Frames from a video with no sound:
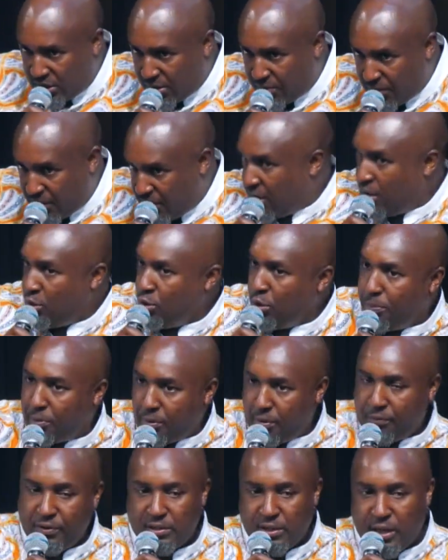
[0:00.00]
and then you
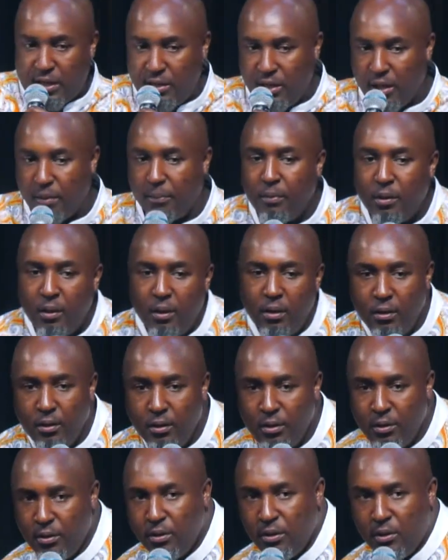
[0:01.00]
prophesy them.
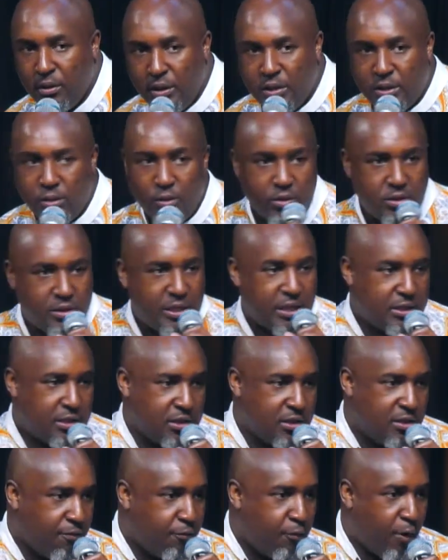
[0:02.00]
It's not just
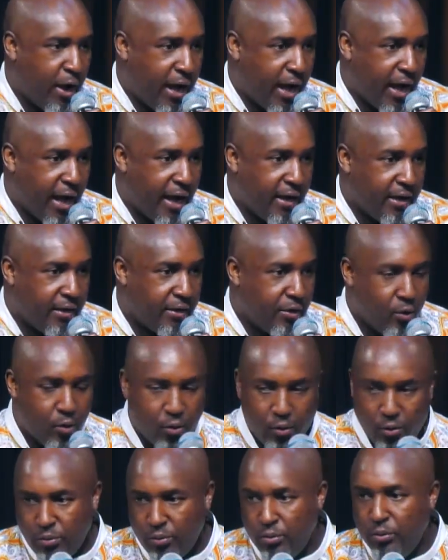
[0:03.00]
FYI.
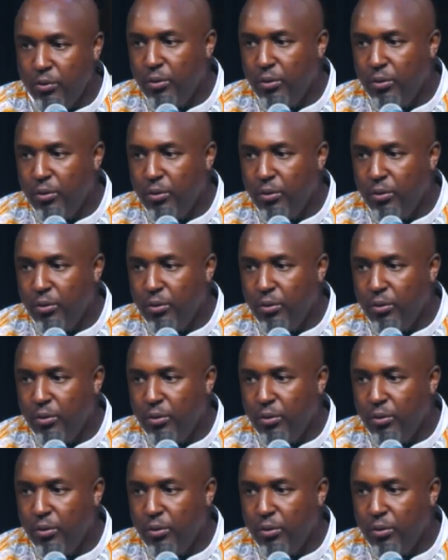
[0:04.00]
No.